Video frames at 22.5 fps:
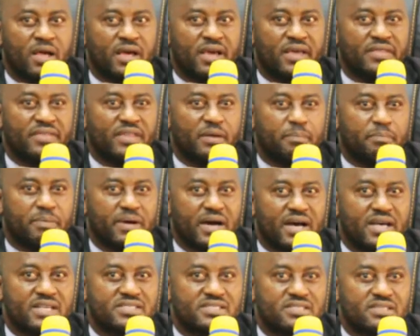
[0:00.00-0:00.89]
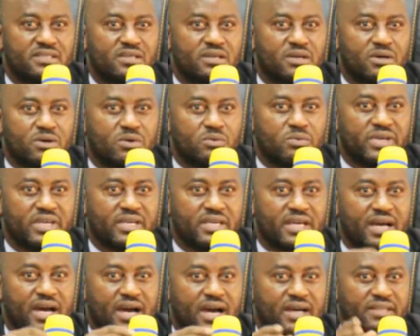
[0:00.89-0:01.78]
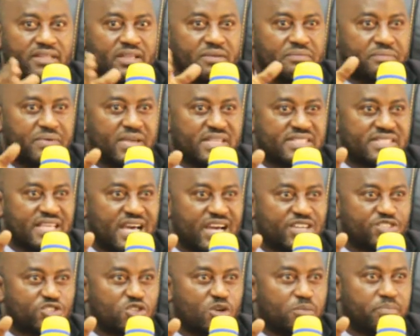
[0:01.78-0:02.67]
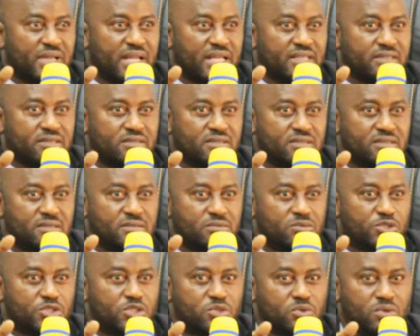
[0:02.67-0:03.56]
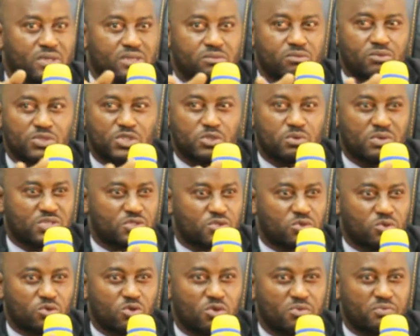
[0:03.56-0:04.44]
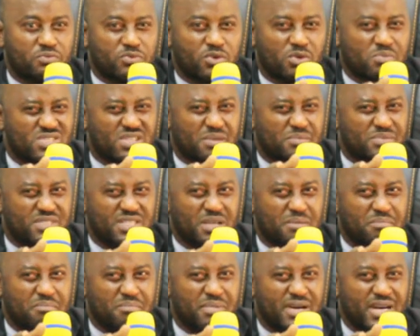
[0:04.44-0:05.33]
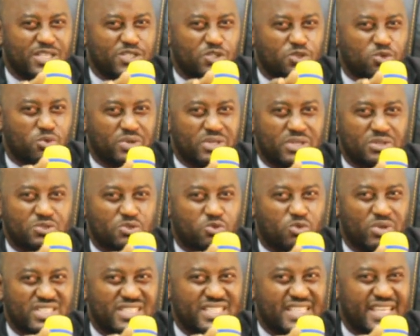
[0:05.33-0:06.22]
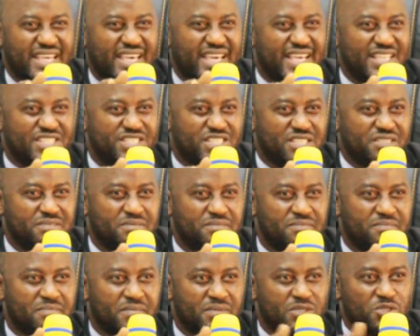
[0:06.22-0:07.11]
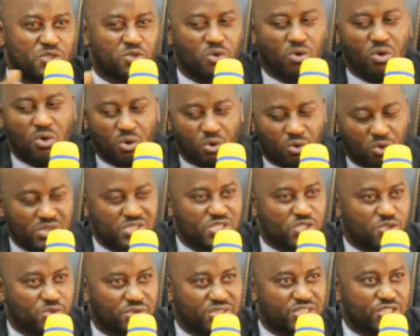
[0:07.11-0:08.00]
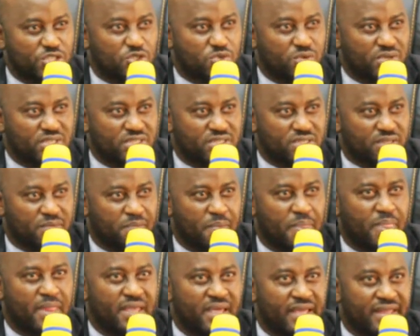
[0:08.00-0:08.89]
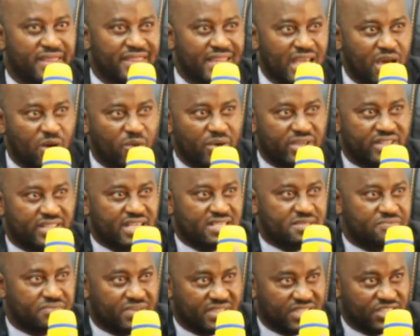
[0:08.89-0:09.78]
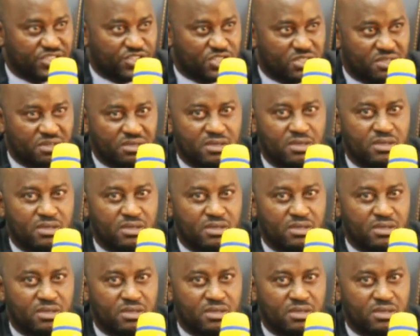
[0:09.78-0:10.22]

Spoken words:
In the past, we had the first action plan, which was to run from September 2018 to August 2020. Now it has finished.